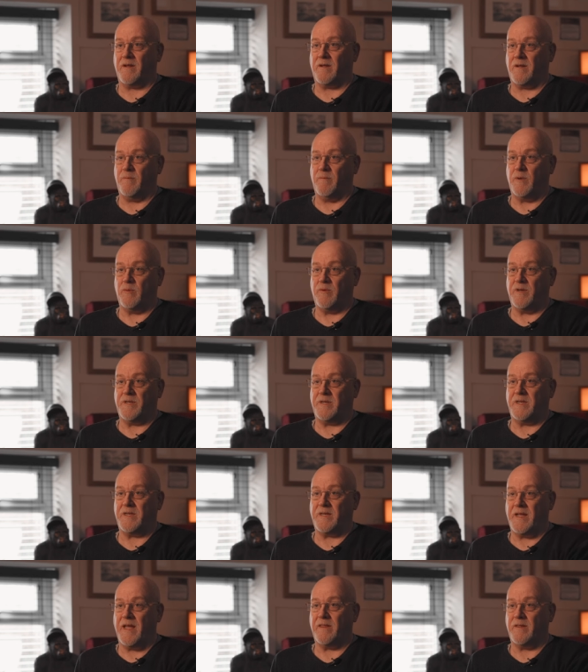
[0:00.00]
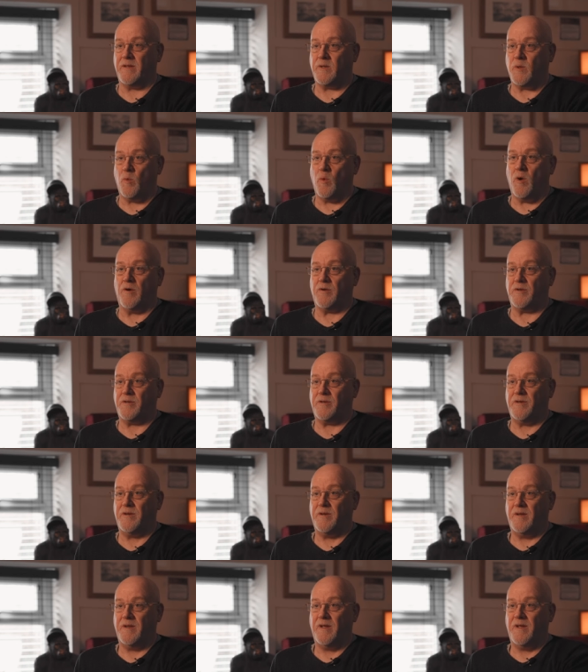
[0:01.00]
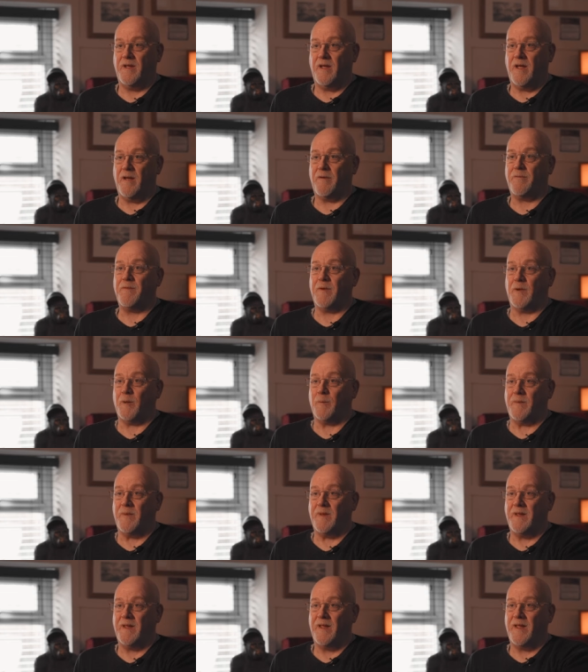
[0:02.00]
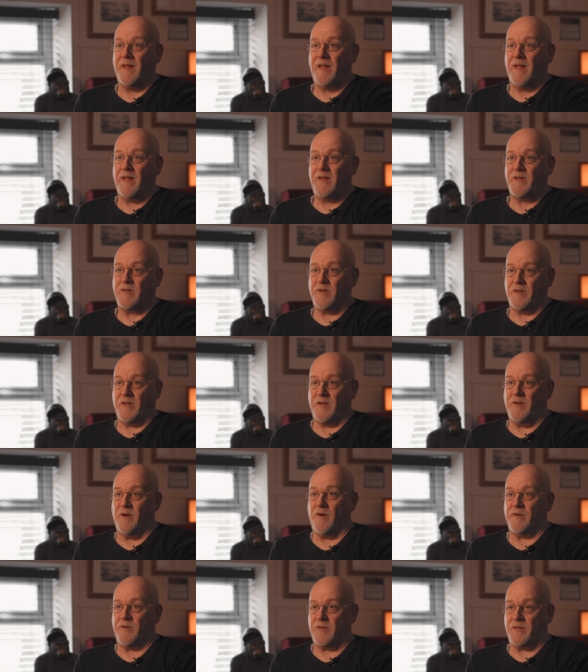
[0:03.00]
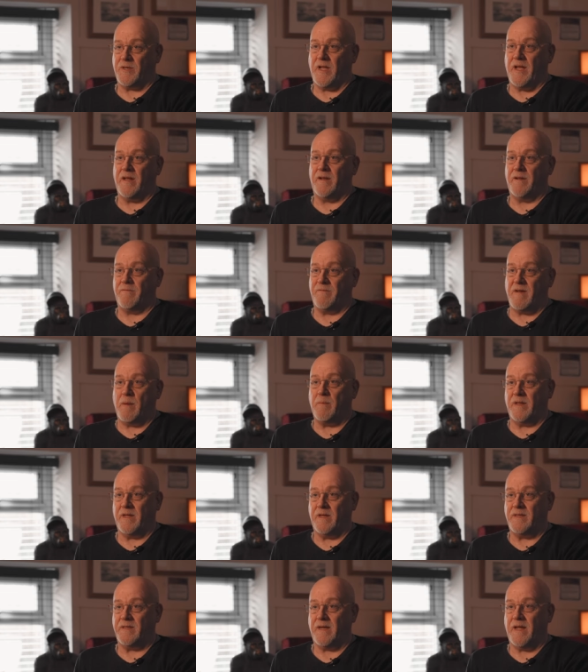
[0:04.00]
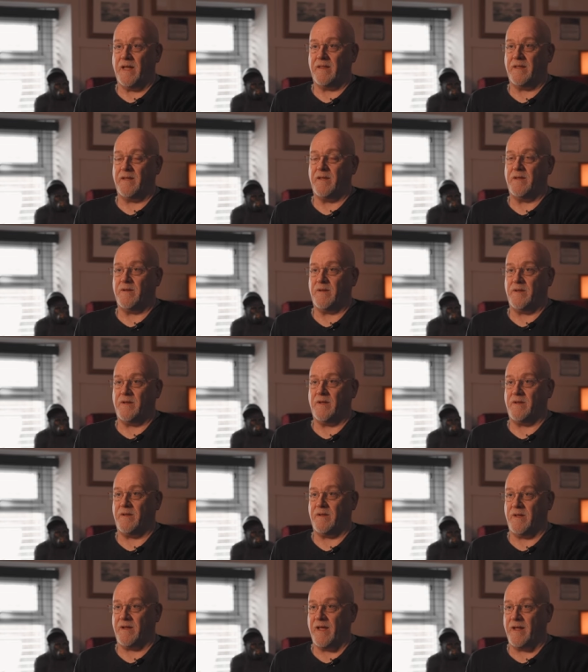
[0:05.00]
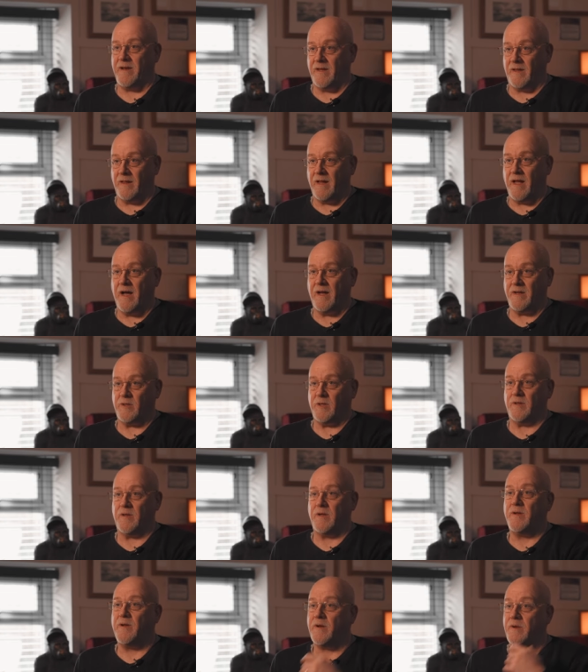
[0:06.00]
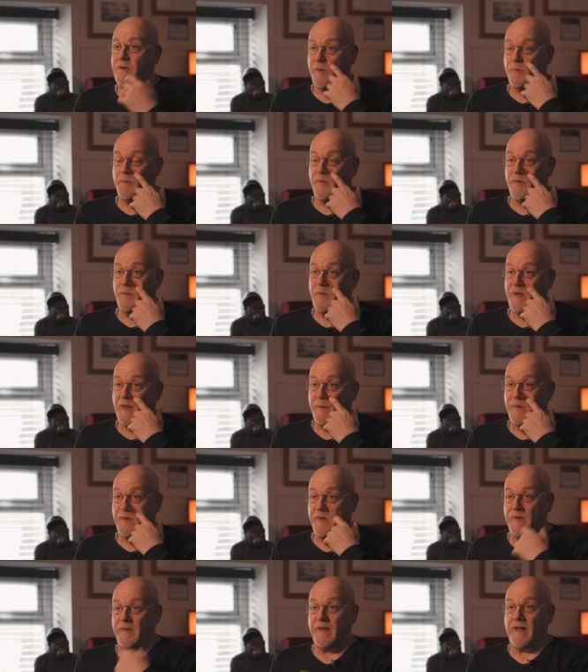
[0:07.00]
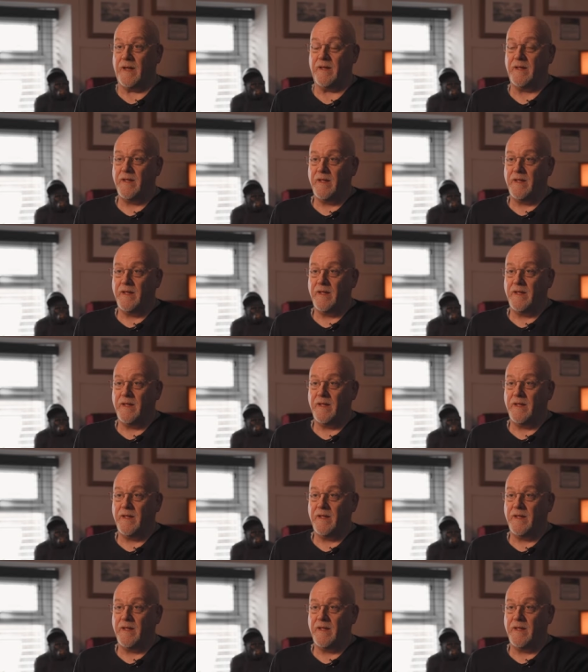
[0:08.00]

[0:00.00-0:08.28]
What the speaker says: a community together to watch a film. So you're not just getting the family together, you know, you're getting a larger number of people than that.